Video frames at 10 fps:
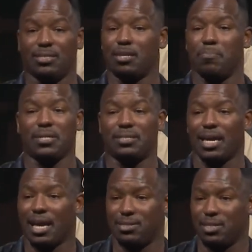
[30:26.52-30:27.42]
to simply
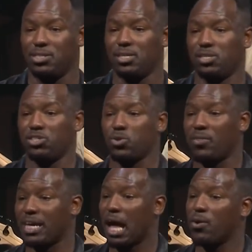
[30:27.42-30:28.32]
say yes to Jesus. So,
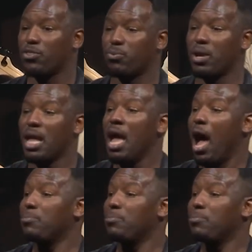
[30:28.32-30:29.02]
on the count of three,